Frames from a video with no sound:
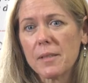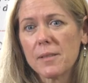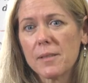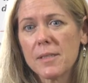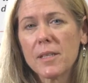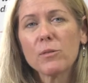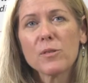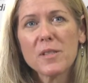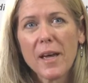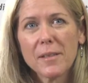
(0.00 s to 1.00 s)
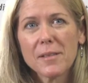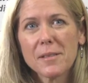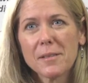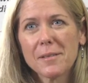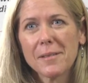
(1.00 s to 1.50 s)
skill set
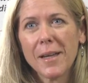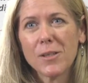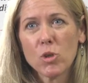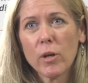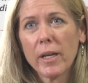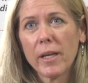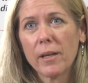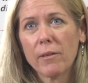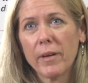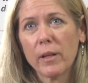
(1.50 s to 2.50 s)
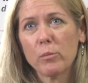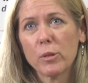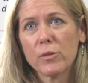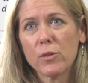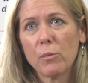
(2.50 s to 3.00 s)
and training
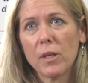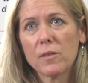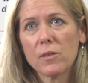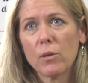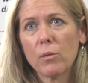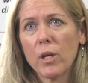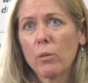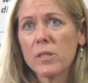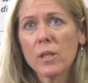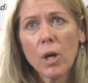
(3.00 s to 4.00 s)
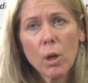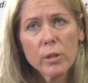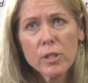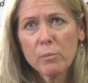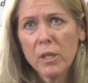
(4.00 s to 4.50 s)
available to me. So he always
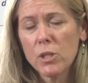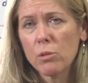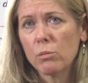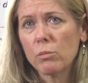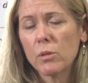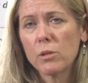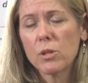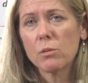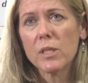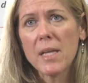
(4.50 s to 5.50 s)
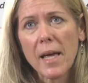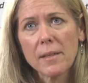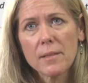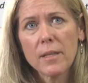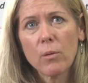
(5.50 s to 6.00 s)
encouraged me to
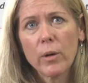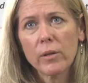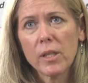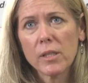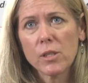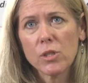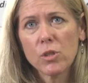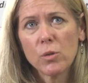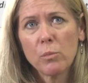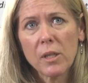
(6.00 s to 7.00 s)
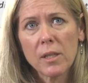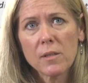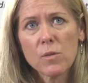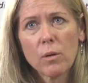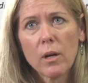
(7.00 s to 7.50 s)
attend the Oil Heat Institute
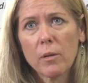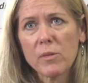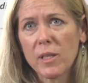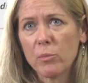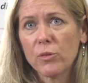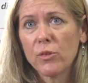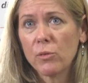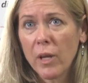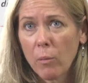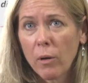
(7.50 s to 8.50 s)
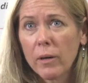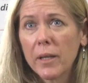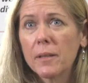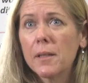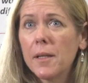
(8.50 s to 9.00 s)
meetings, where I was able to network
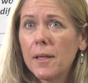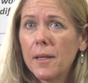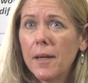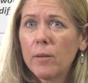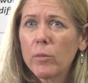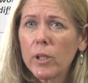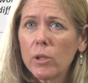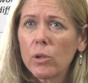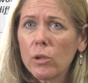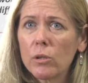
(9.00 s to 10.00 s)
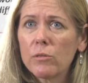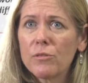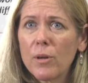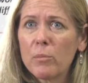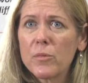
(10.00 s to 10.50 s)
and really learn
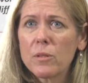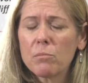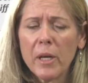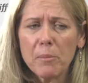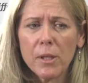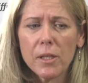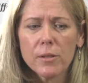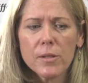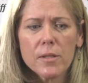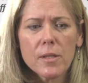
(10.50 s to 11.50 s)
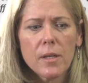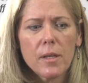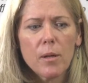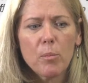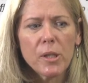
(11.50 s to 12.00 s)
from my peers.
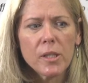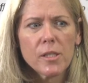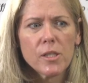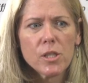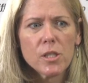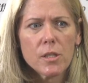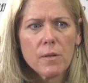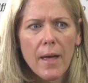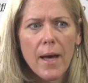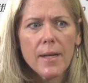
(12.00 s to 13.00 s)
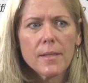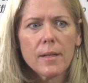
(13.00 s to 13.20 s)
But in addition to that,